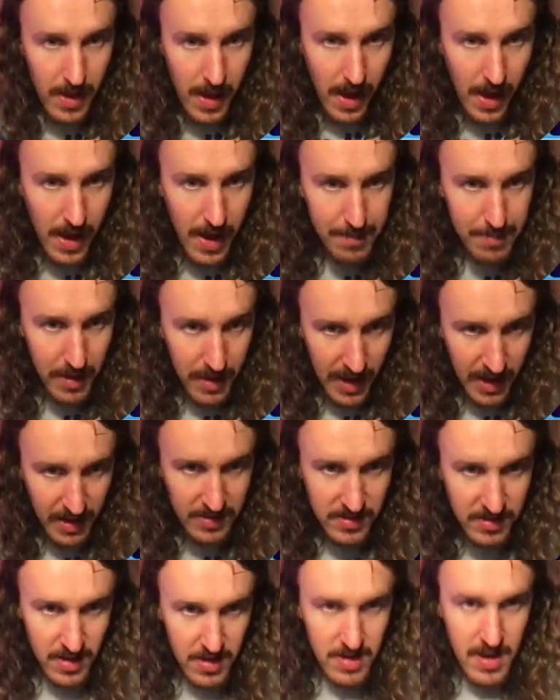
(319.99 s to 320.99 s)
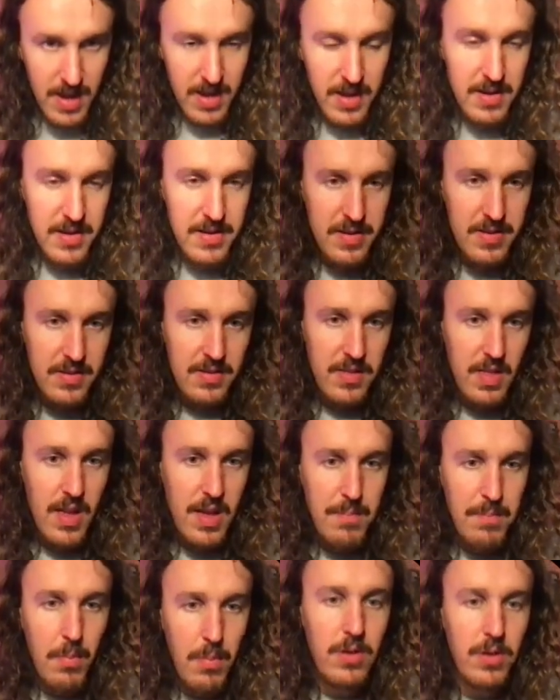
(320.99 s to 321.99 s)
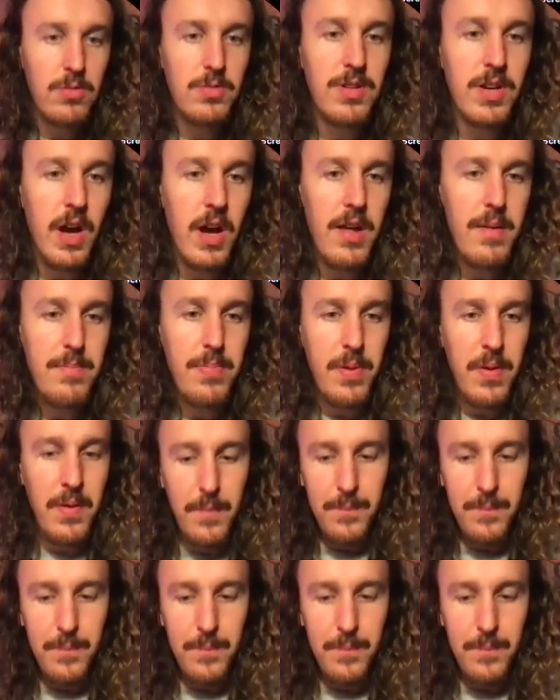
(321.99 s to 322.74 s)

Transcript: The next thing is the model type.